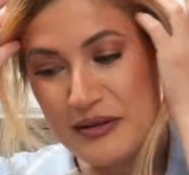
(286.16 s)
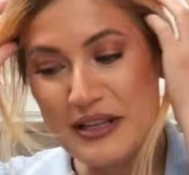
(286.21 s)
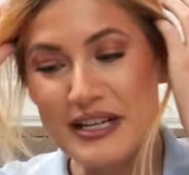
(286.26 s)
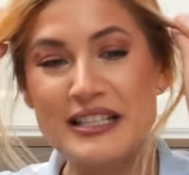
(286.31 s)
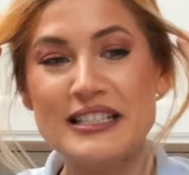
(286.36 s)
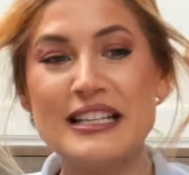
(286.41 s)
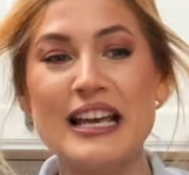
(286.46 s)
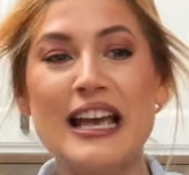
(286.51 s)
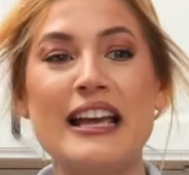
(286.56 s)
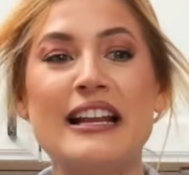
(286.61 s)
been
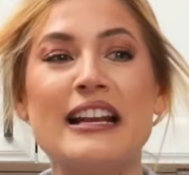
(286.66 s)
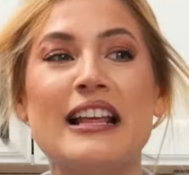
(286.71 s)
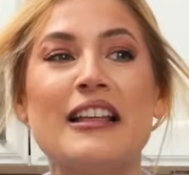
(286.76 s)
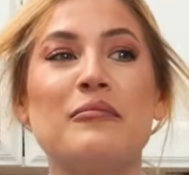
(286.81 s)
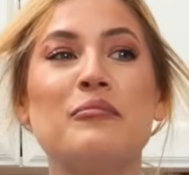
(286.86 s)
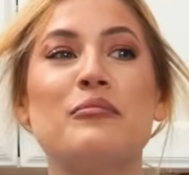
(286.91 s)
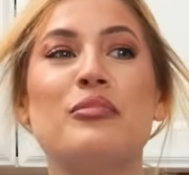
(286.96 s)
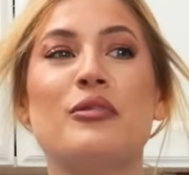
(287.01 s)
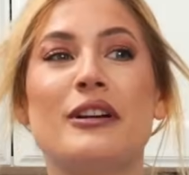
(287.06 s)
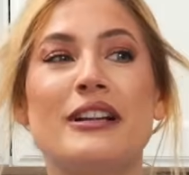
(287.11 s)
a day and
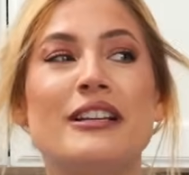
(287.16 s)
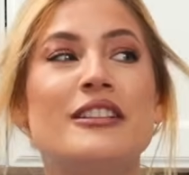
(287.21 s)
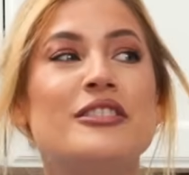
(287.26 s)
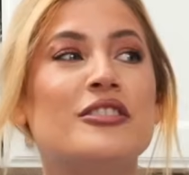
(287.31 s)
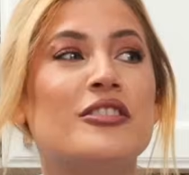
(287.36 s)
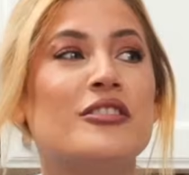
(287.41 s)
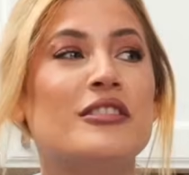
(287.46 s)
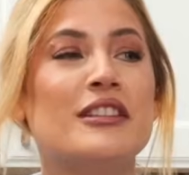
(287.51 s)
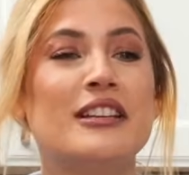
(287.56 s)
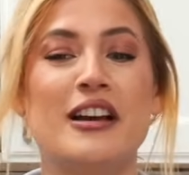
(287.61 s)
I'm pretty
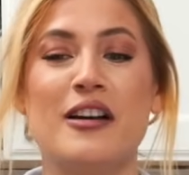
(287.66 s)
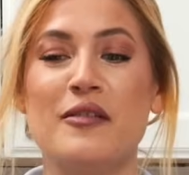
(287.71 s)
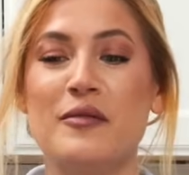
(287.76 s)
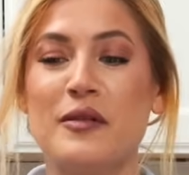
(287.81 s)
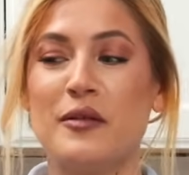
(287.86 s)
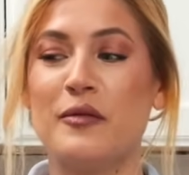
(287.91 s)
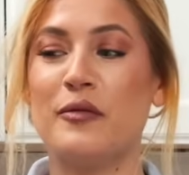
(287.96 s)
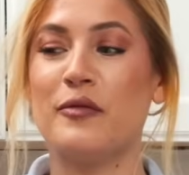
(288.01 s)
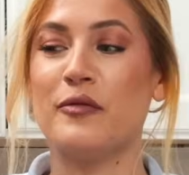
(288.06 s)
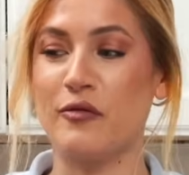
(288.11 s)
sure the
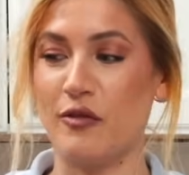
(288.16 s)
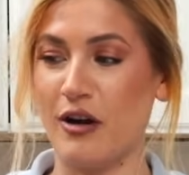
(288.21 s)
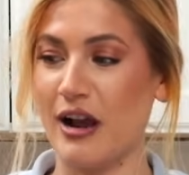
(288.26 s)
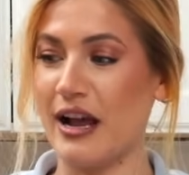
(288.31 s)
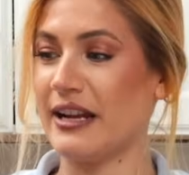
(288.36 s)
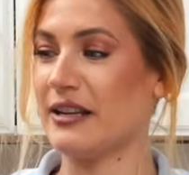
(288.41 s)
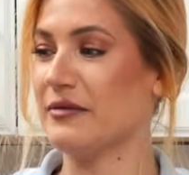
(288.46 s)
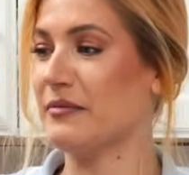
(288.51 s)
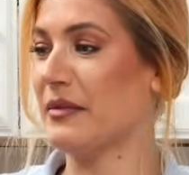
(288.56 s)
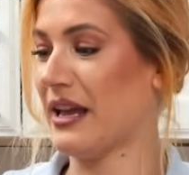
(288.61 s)
oven
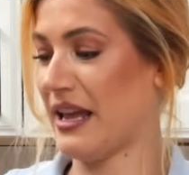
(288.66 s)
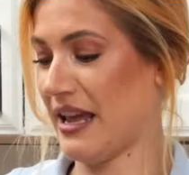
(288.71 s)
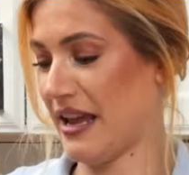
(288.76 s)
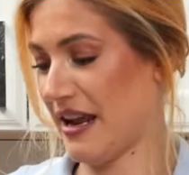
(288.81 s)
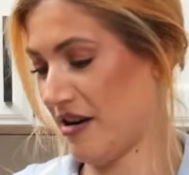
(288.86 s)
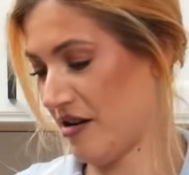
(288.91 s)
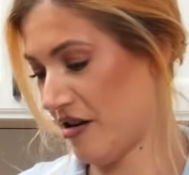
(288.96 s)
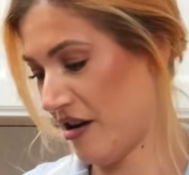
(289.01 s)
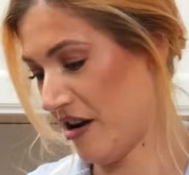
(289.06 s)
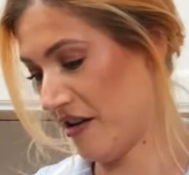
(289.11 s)
fried my
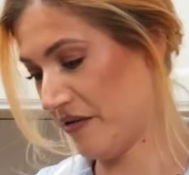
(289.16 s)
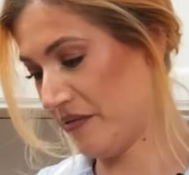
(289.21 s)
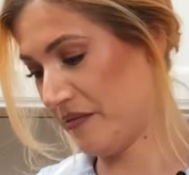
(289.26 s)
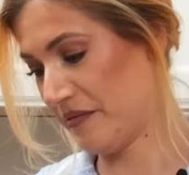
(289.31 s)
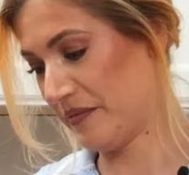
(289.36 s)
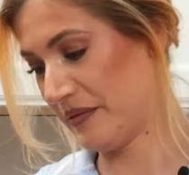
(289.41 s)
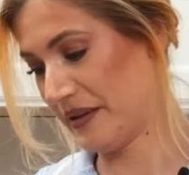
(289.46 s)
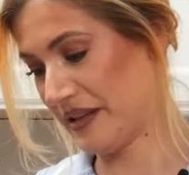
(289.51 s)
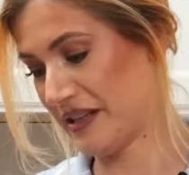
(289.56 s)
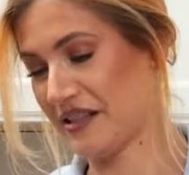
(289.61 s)
hair off
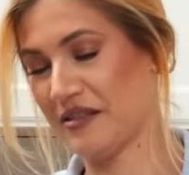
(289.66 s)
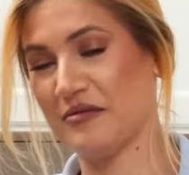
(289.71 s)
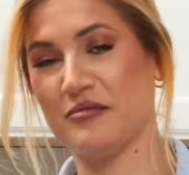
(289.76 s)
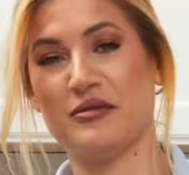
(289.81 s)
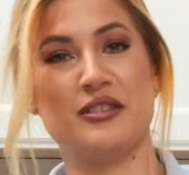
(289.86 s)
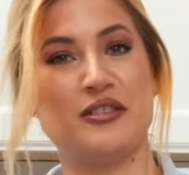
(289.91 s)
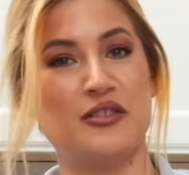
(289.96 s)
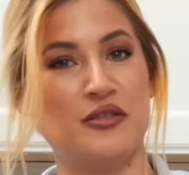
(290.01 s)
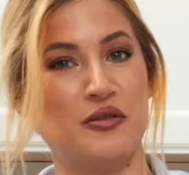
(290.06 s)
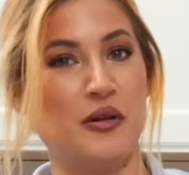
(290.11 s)
because it
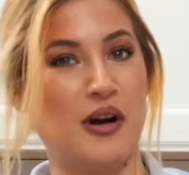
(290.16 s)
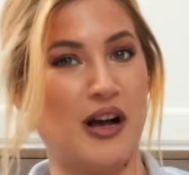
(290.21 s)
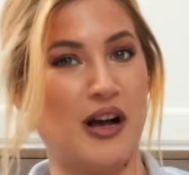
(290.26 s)
was too